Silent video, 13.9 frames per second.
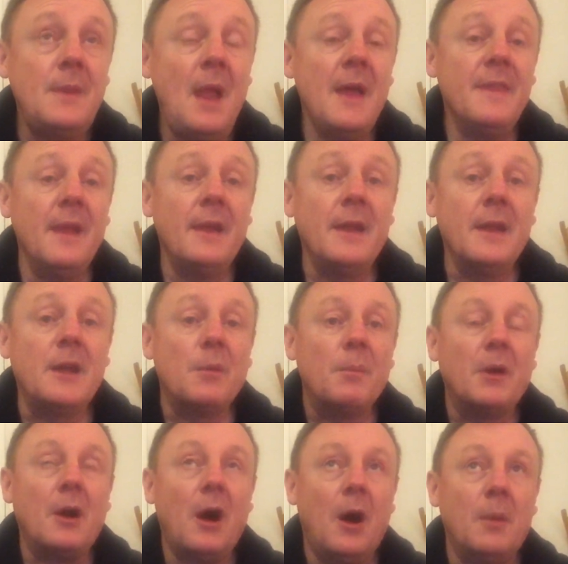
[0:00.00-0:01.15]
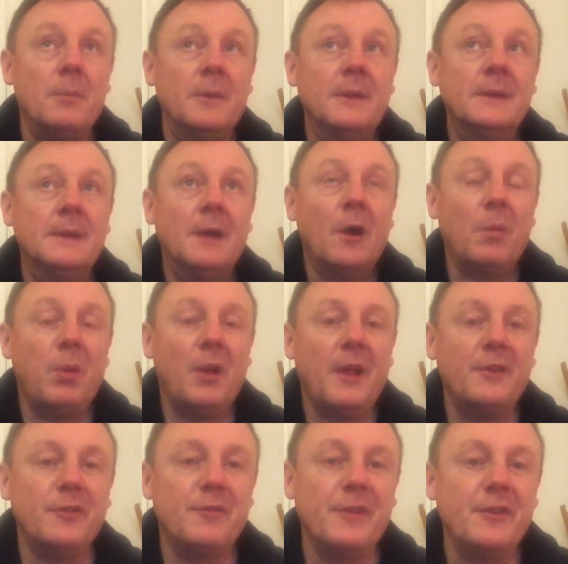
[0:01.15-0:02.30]
and then it can become a
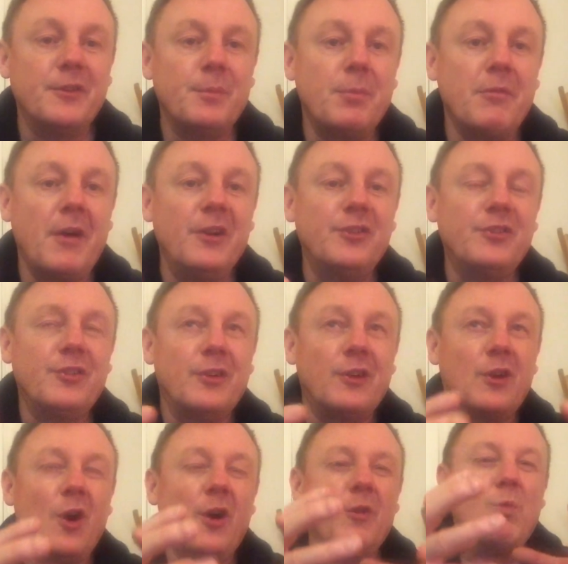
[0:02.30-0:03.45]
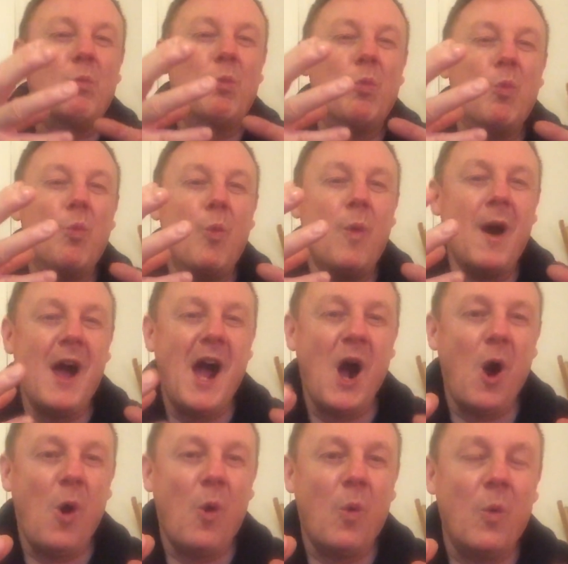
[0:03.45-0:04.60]
place of inspiration, a kind of
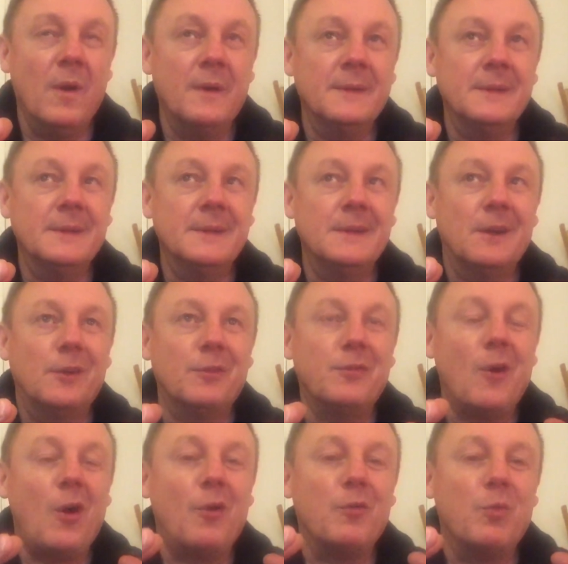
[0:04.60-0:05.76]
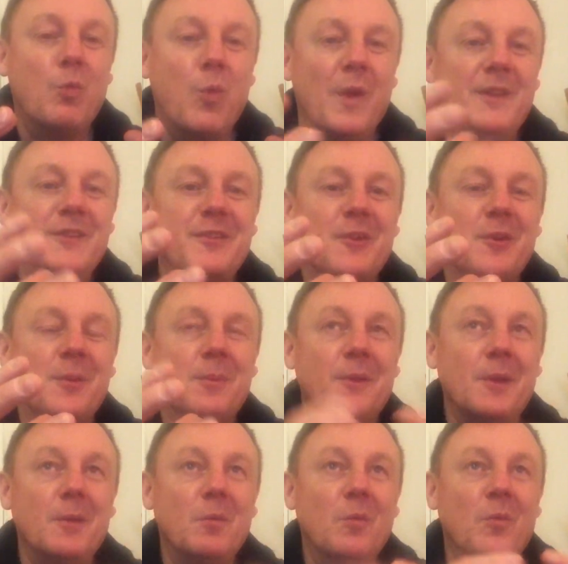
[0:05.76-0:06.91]
well of wisdom
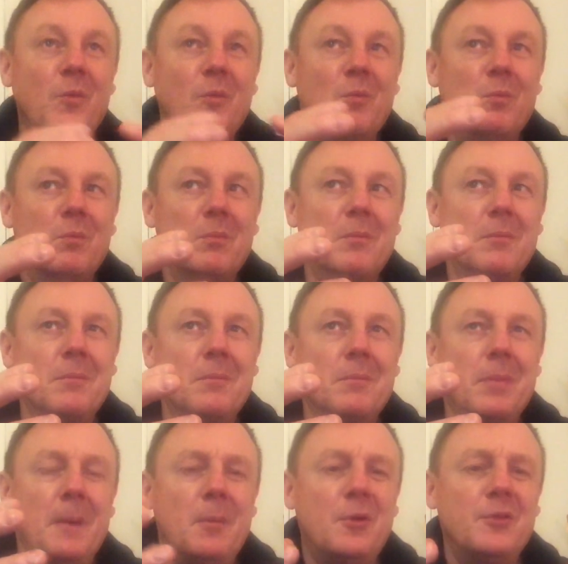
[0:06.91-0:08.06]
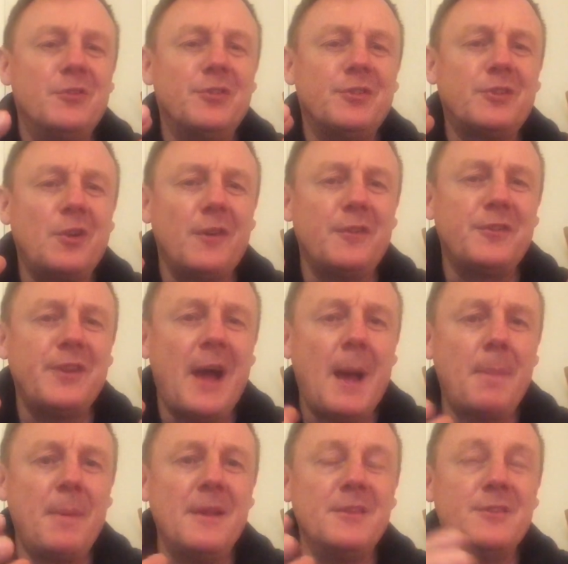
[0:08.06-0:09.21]
that people can just kind of
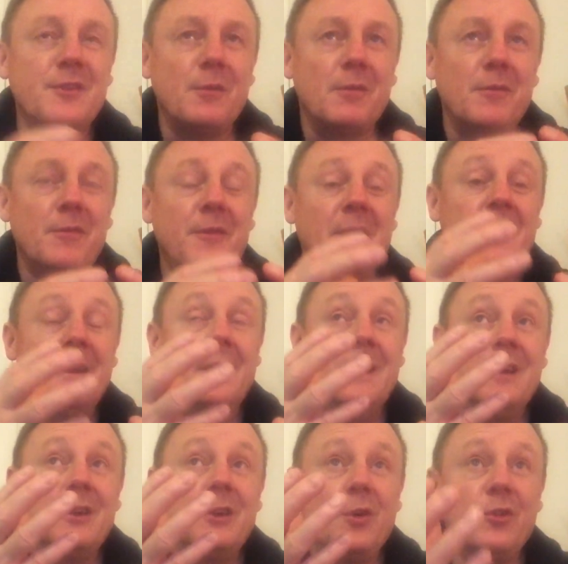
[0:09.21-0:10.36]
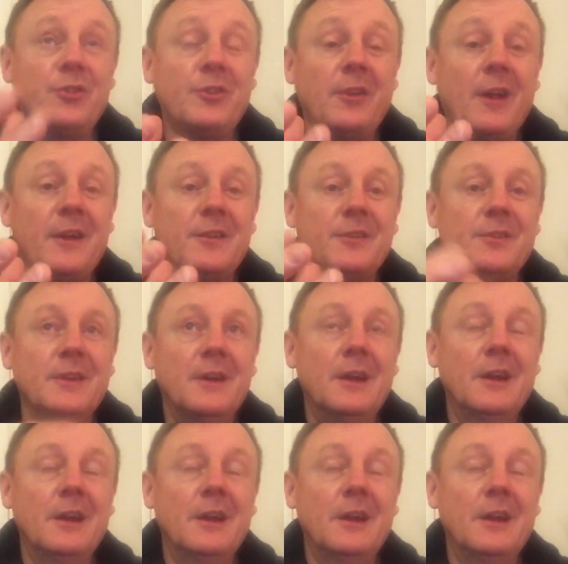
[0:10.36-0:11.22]
tap into and think, gosh, yes,